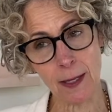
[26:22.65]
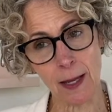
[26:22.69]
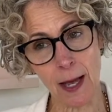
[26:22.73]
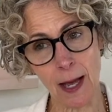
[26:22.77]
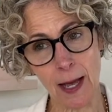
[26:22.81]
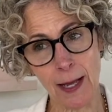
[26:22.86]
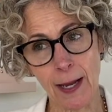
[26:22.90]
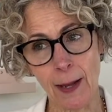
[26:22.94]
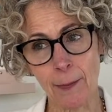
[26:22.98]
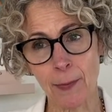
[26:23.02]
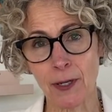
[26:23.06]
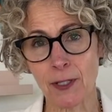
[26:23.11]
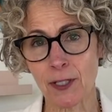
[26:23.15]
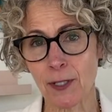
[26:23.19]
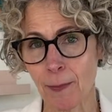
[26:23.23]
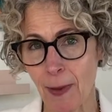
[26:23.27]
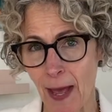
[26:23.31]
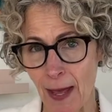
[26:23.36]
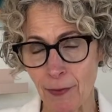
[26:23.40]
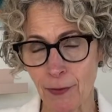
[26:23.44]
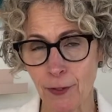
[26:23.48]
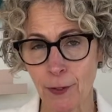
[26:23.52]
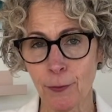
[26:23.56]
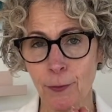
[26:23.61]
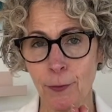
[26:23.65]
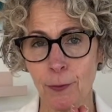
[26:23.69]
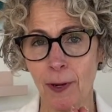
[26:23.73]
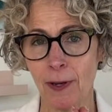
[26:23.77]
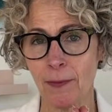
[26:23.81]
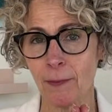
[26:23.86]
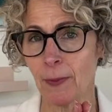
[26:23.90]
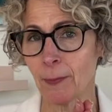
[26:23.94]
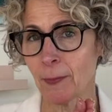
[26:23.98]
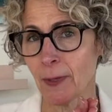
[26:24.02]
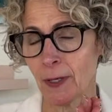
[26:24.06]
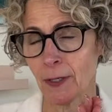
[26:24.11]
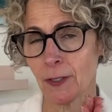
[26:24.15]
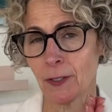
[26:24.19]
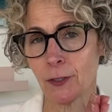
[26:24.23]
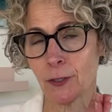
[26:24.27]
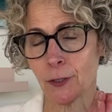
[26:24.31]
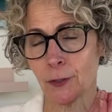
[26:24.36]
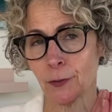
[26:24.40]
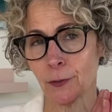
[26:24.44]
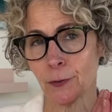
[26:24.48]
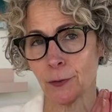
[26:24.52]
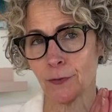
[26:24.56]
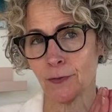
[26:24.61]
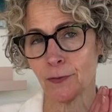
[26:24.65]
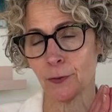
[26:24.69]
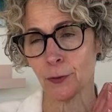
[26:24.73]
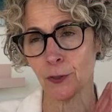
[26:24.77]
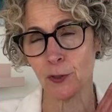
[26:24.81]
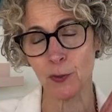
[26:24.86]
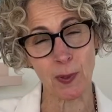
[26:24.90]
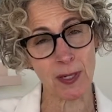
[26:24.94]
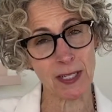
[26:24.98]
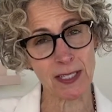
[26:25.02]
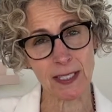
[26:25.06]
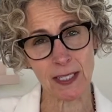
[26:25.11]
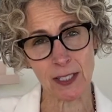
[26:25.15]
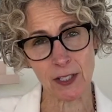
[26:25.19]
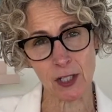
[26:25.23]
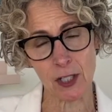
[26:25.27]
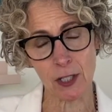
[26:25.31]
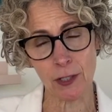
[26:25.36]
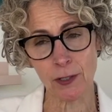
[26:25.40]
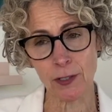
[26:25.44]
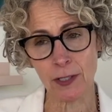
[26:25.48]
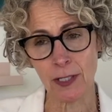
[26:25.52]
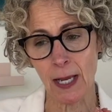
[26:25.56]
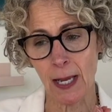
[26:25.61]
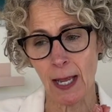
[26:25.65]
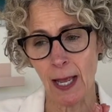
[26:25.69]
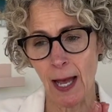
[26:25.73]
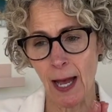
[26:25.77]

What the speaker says: I got married to Matthew, who I've been married to for 26 years.